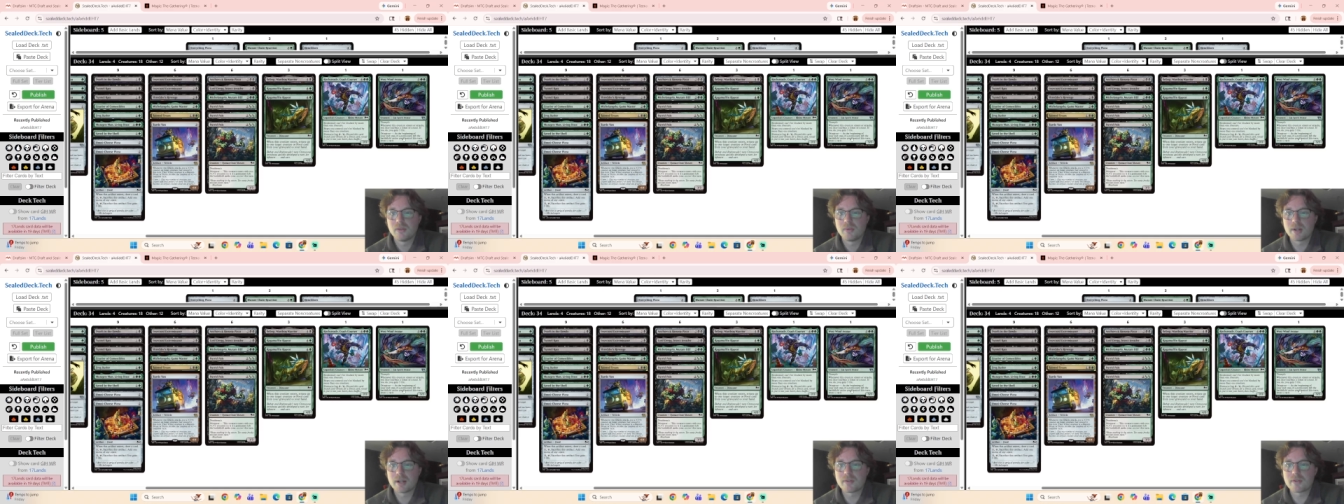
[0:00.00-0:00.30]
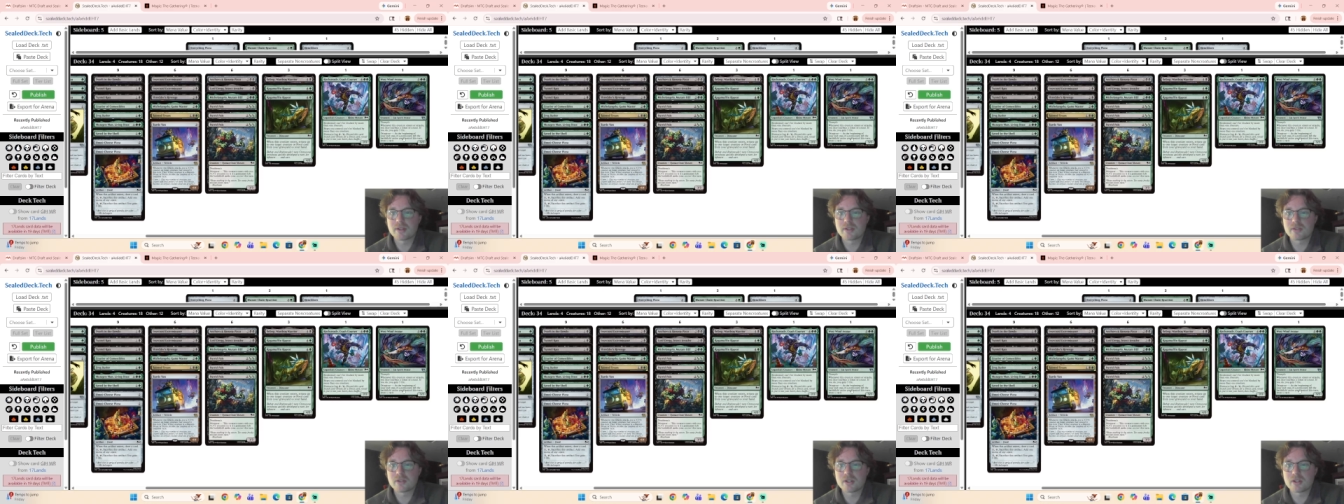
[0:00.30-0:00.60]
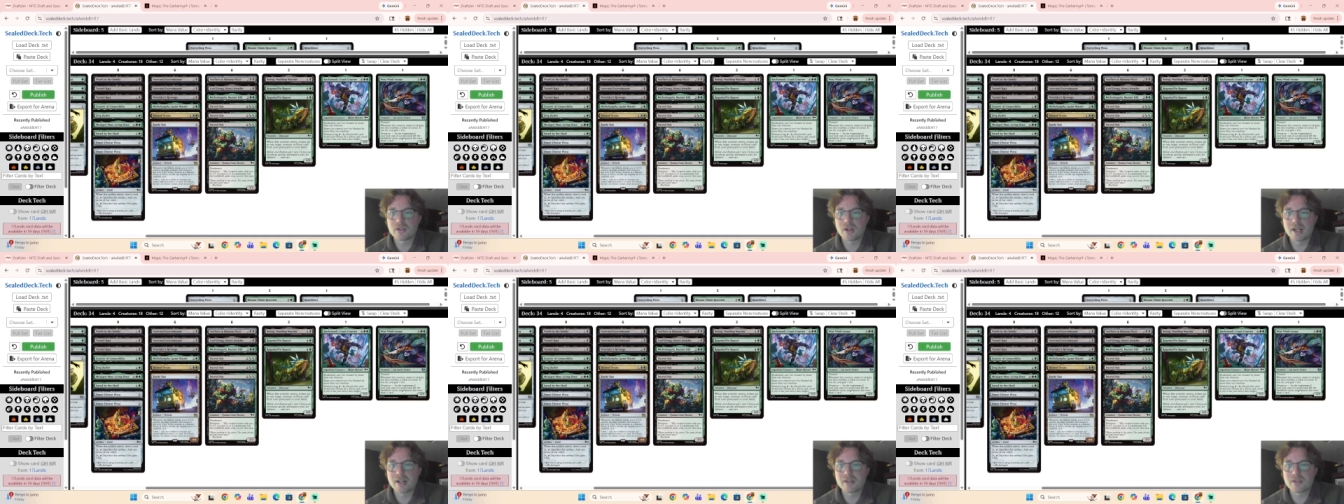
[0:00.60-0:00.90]
Whenever this
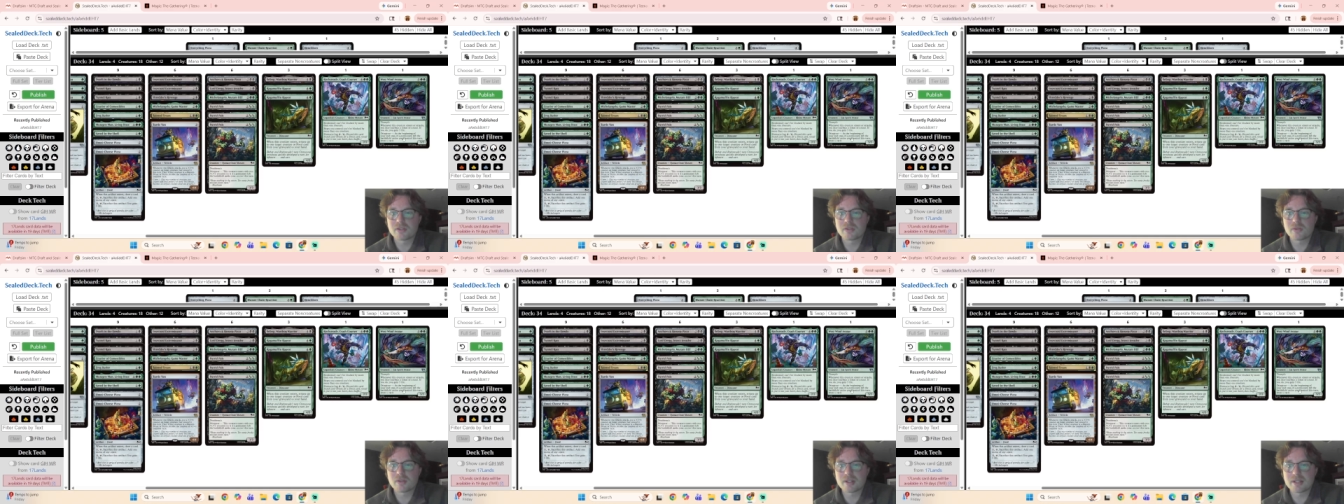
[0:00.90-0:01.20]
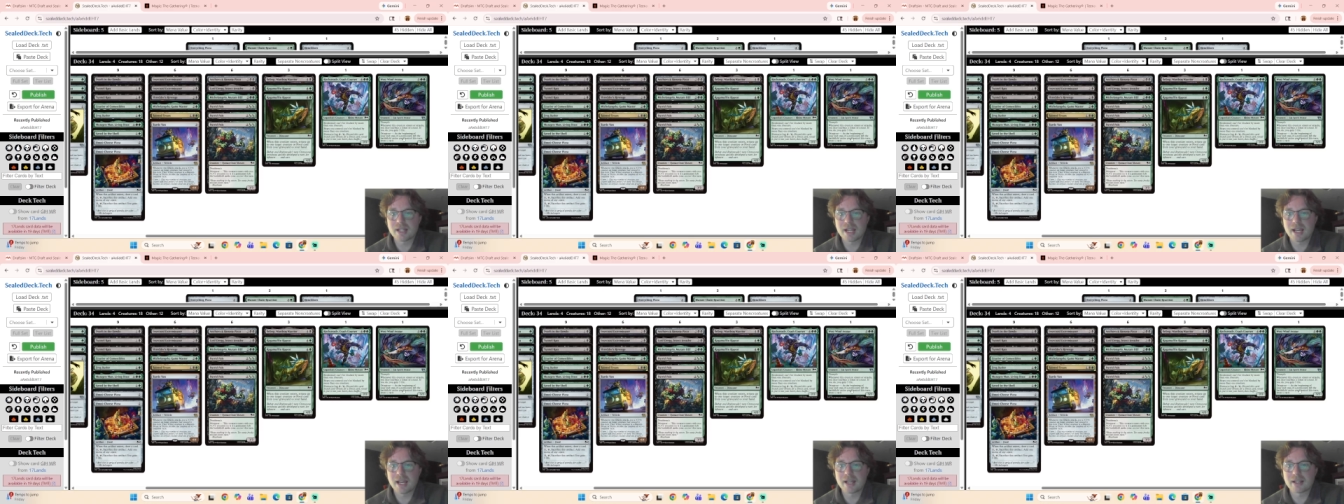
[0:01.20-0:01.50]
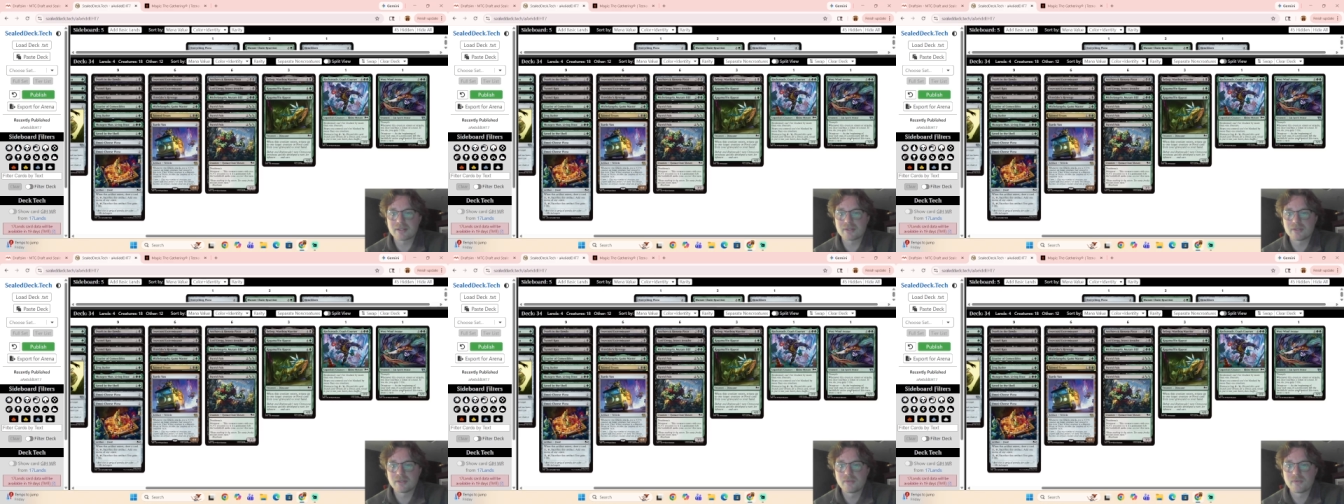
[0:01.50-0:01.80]
creature enters or
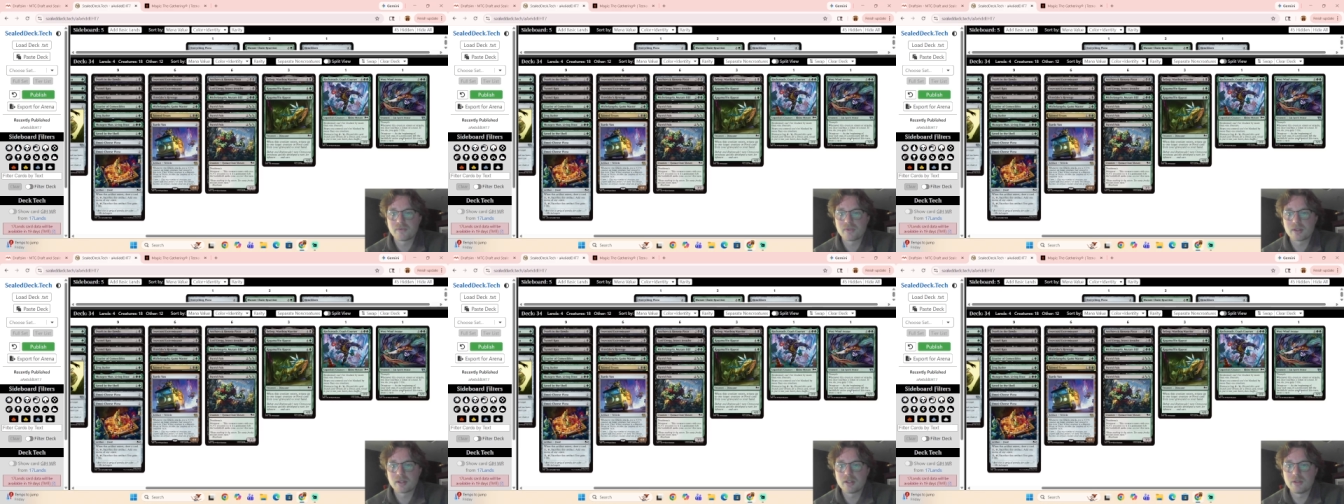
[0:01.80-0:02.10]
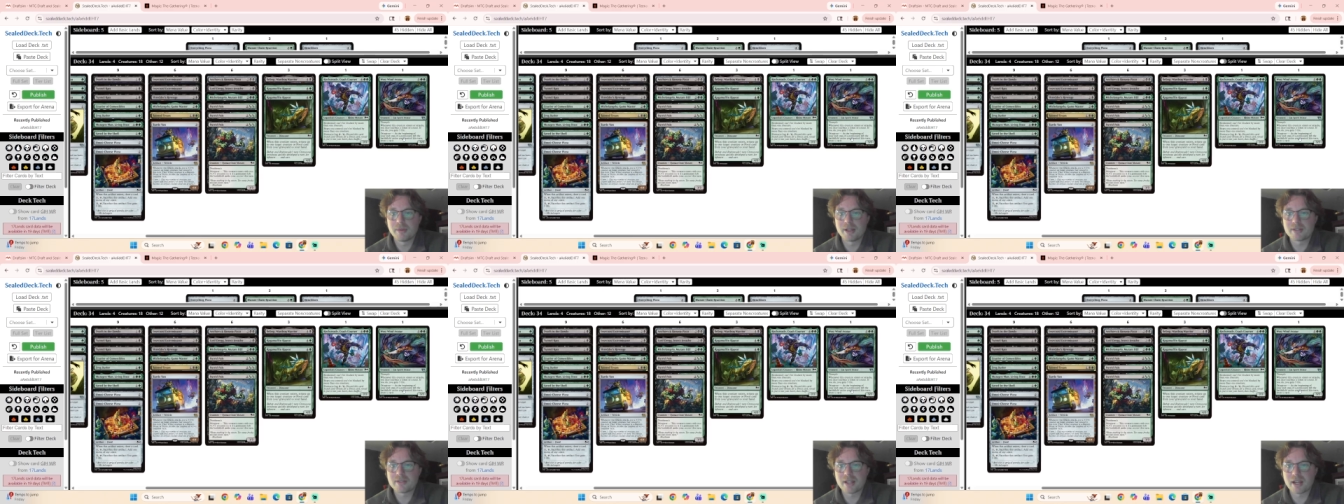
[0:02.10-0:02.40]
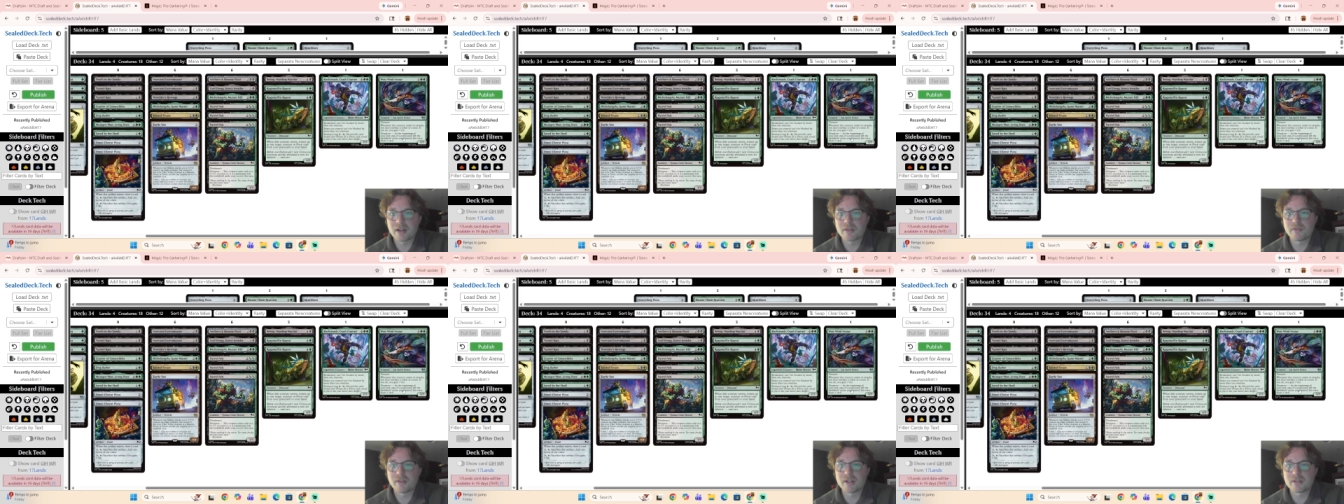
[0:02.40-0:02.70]
attacks, you may
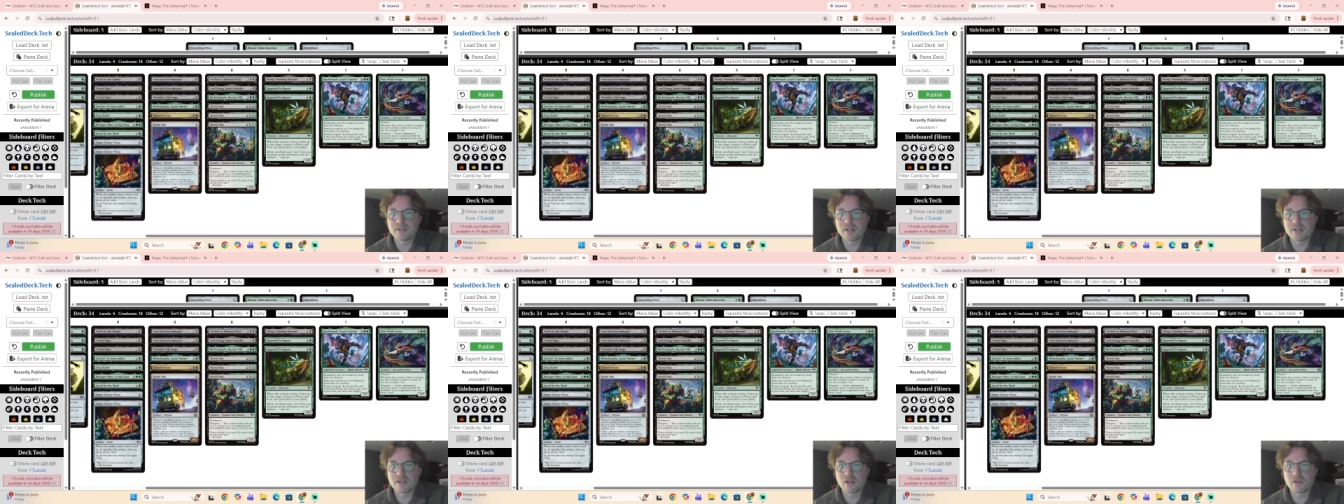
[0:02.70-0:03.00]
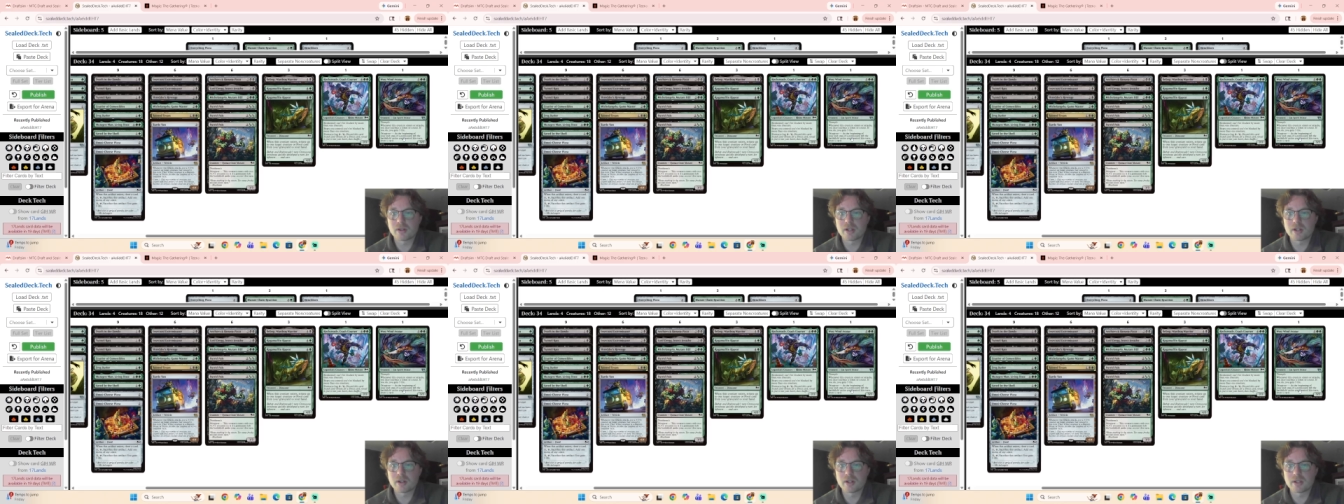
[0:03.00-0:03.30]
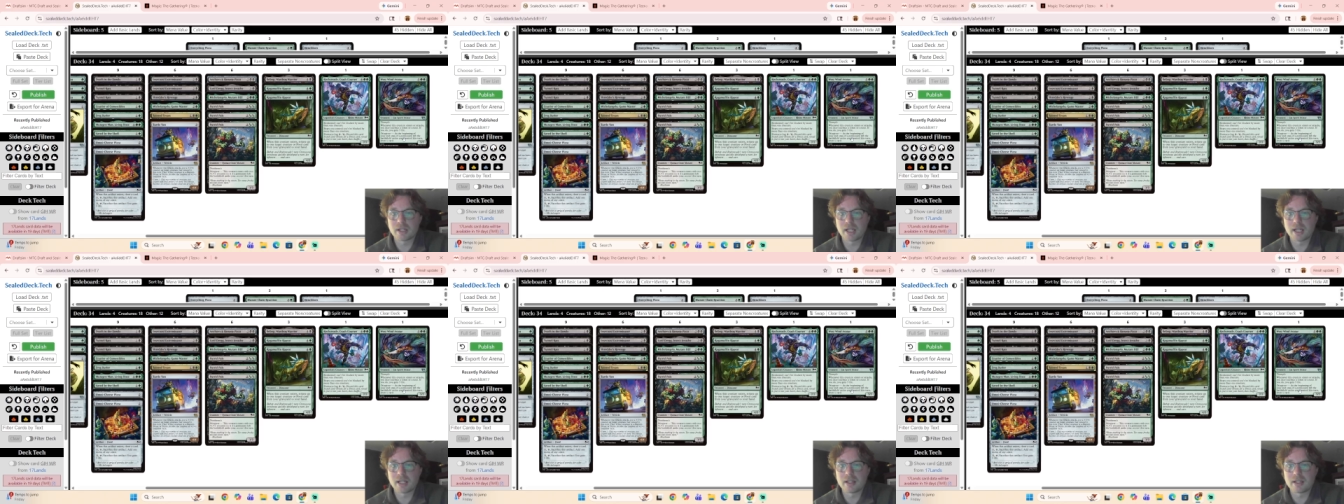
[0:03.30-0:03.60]
sacrifice a token or
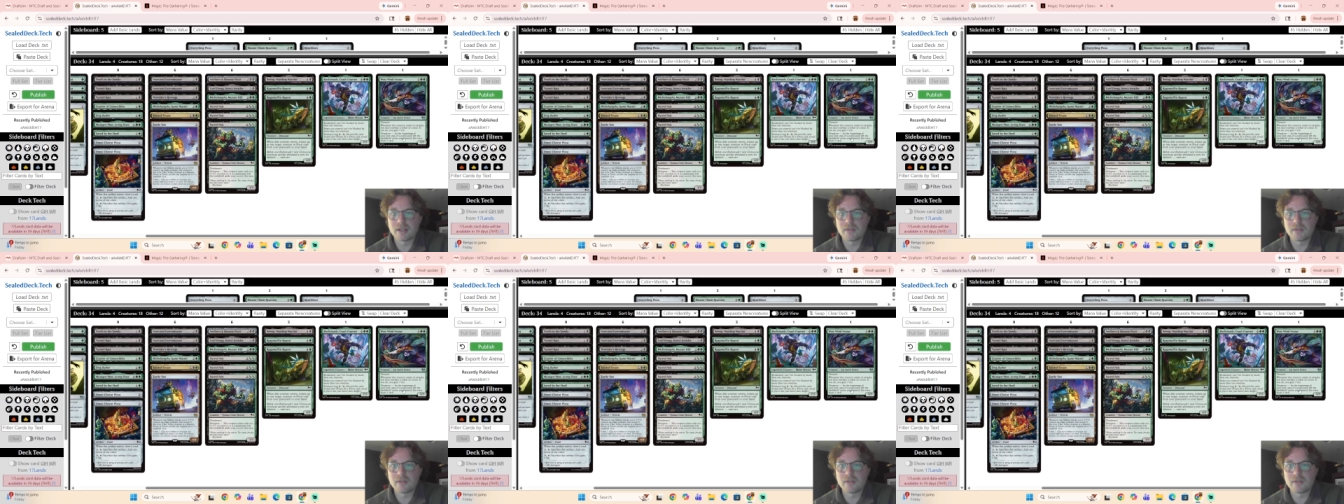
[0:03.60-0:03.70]
a land.